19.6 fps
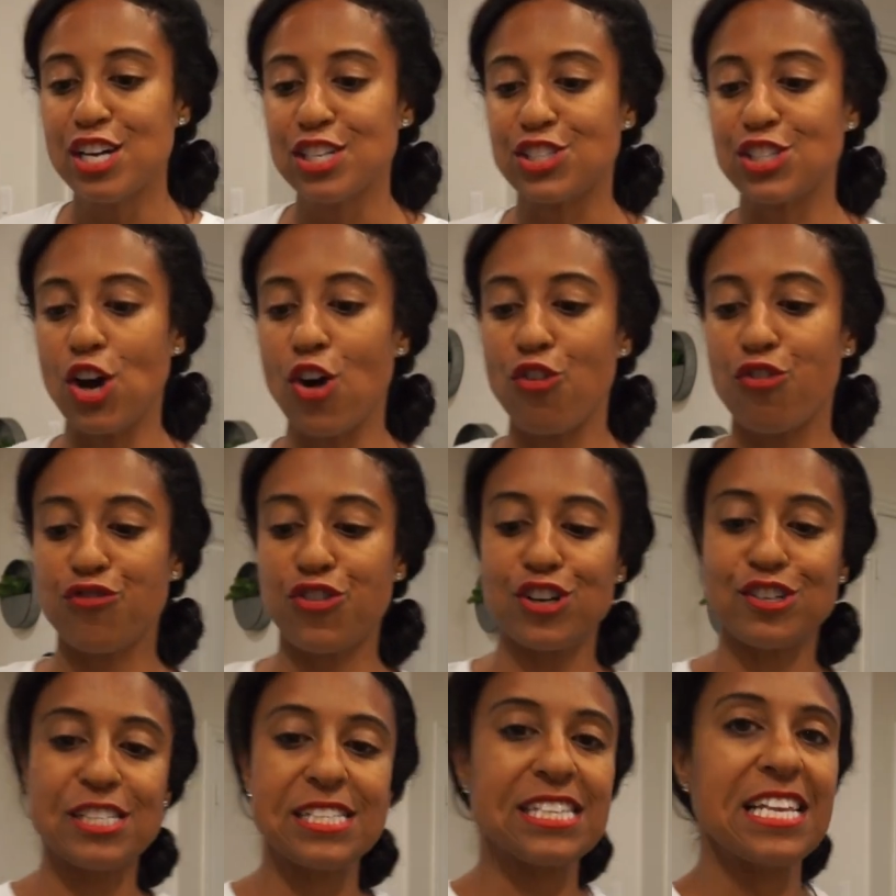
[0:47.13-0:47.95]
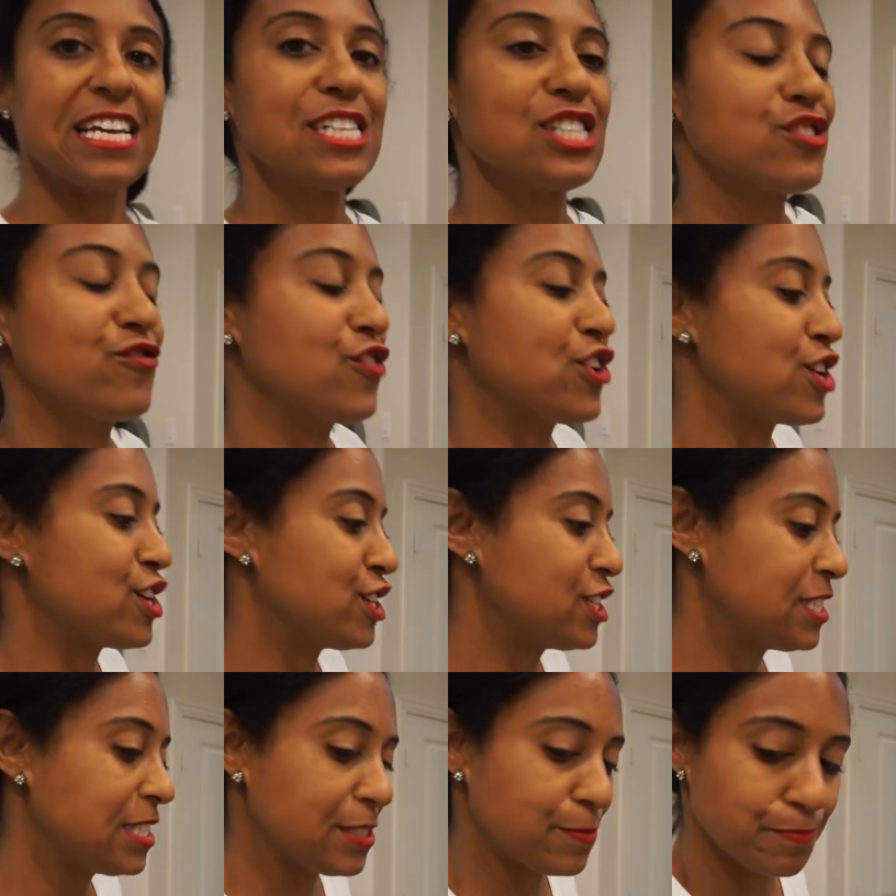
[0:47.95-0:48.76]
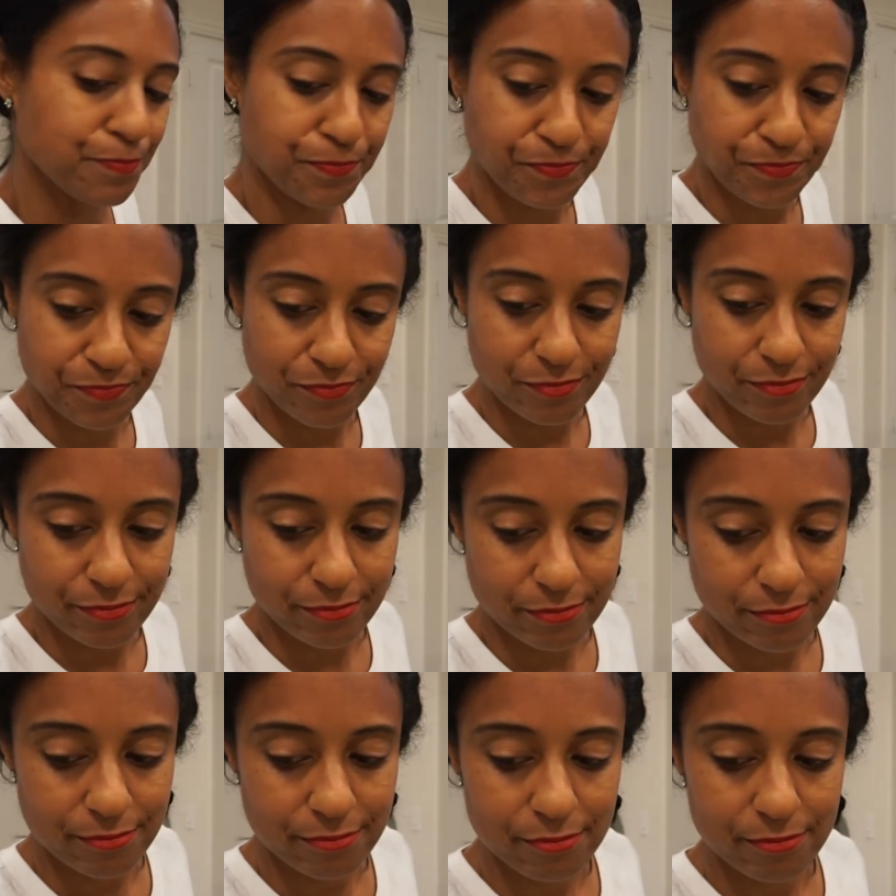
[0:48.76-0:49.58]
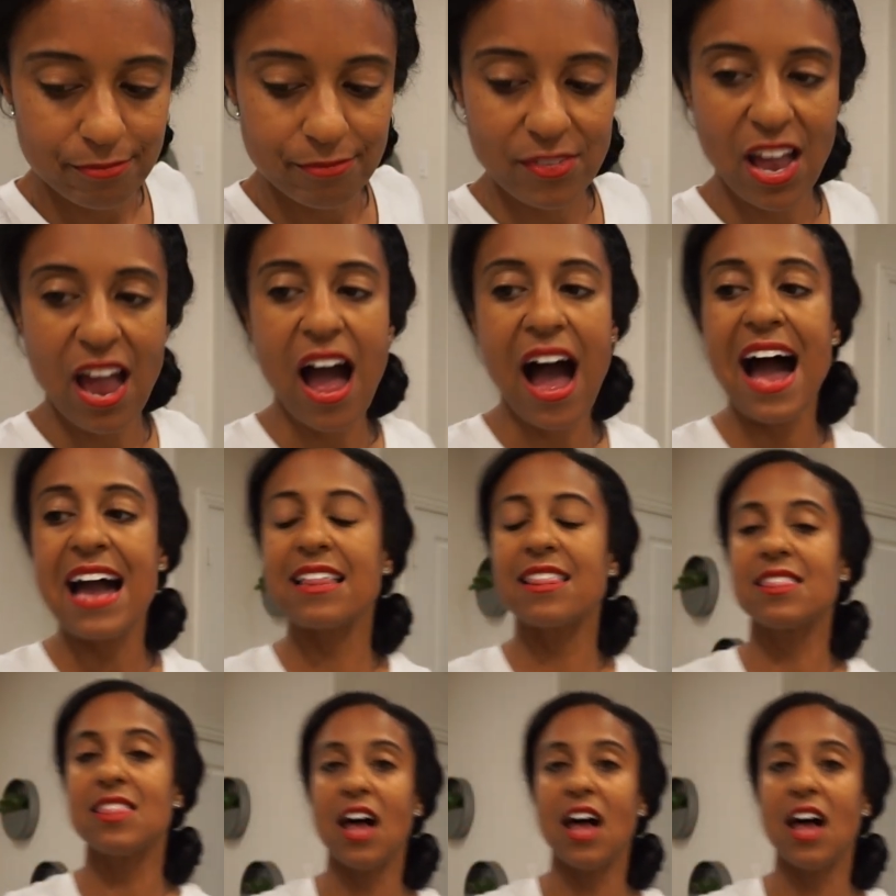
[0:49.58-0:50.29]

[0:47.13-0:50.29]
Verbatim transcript: So first things first, I